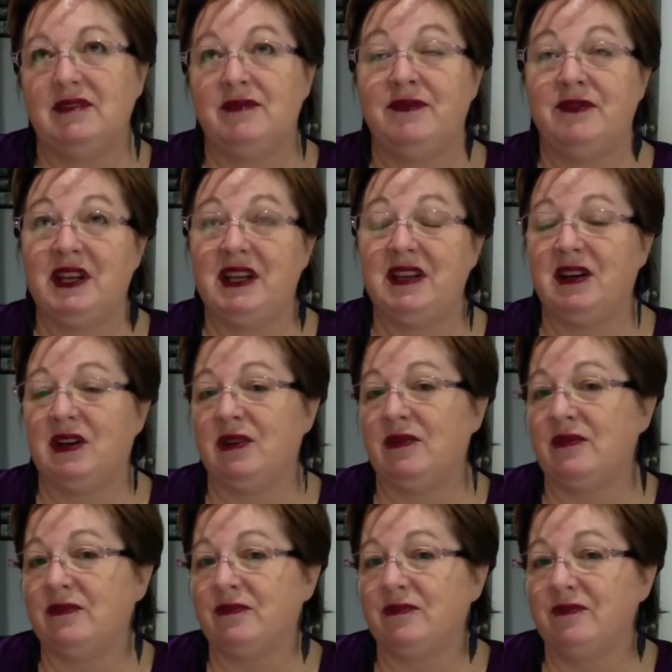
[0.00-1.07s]
fear
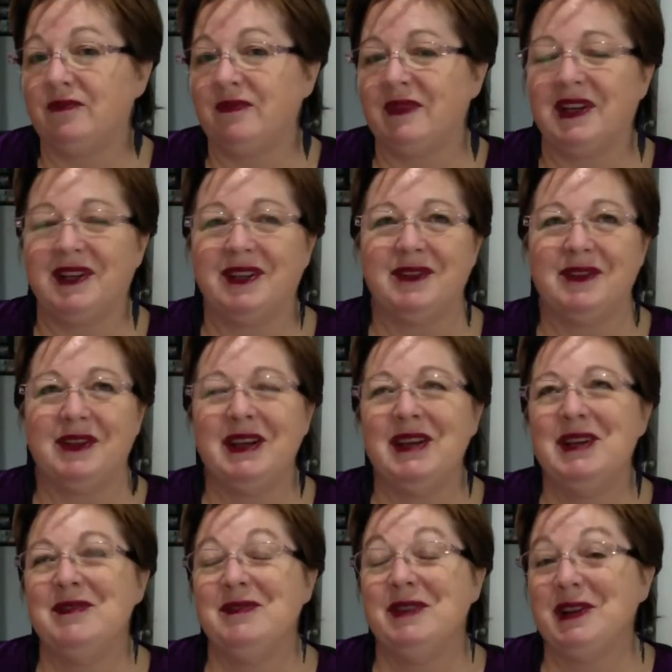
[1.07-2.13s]
of
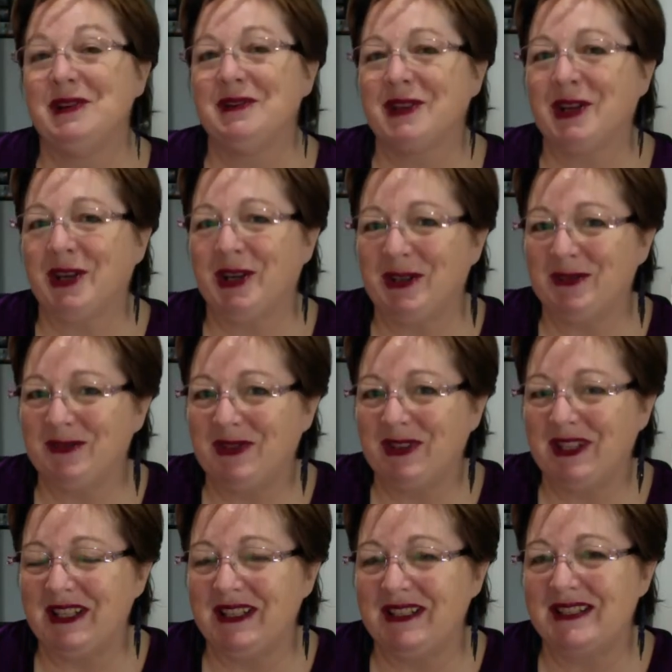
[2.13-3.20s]

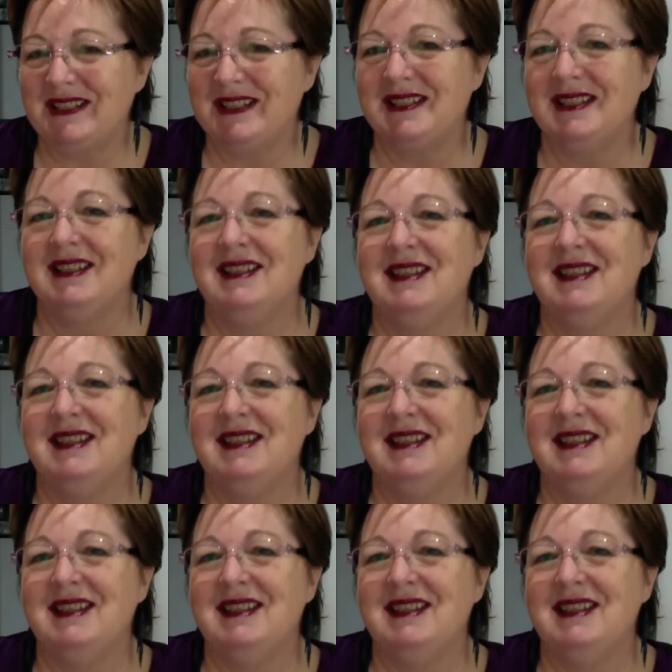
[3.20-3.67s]
conflict.